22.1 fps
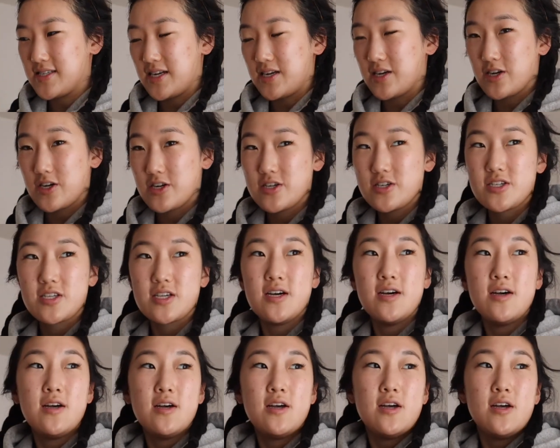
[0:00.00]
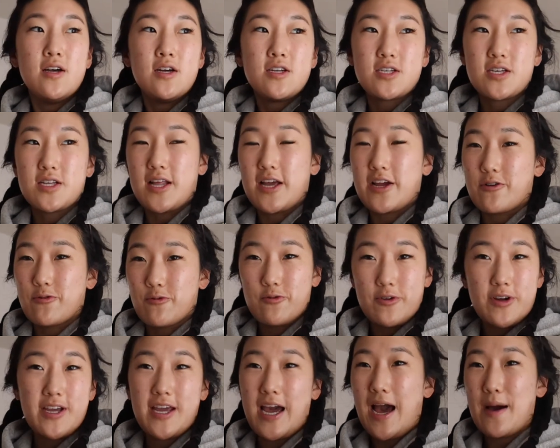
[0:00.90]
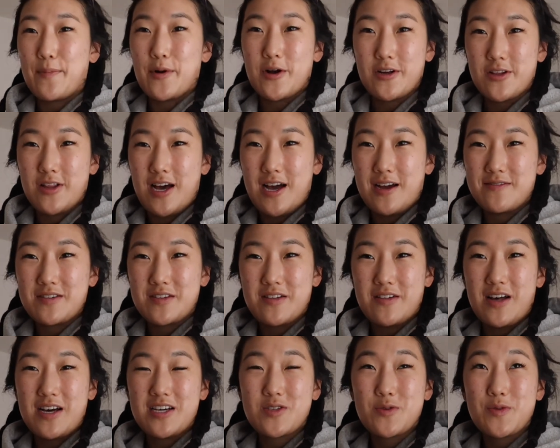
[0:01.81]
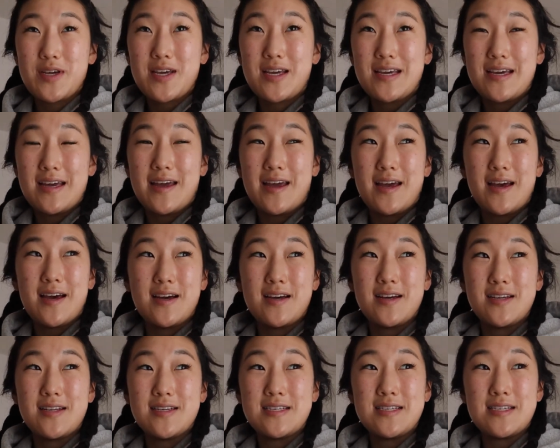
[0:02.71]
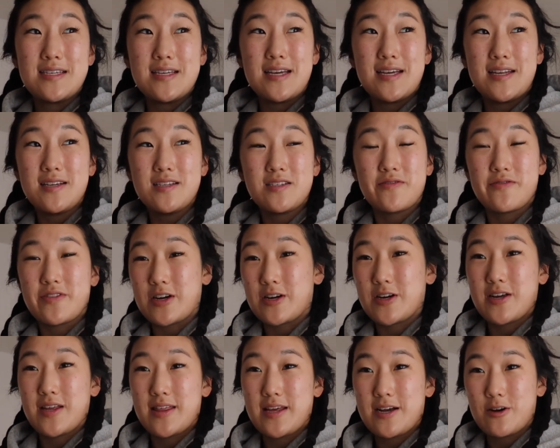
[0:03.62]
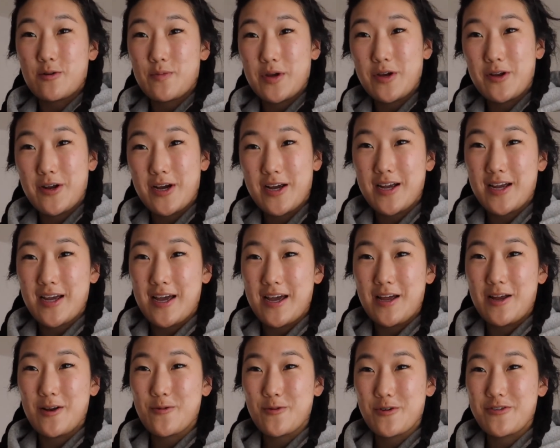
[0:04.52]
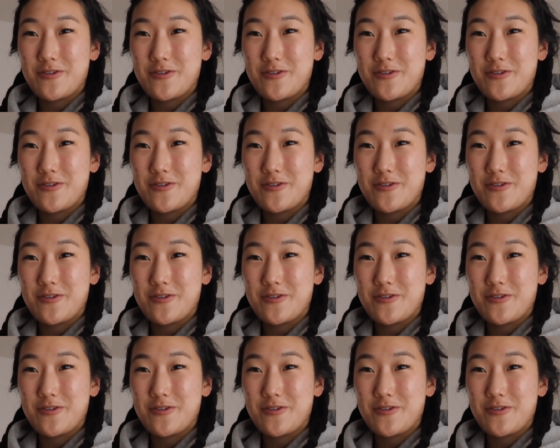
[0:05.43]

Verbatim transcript: dinners to like recap our lives the last week, and it is very therapeutic and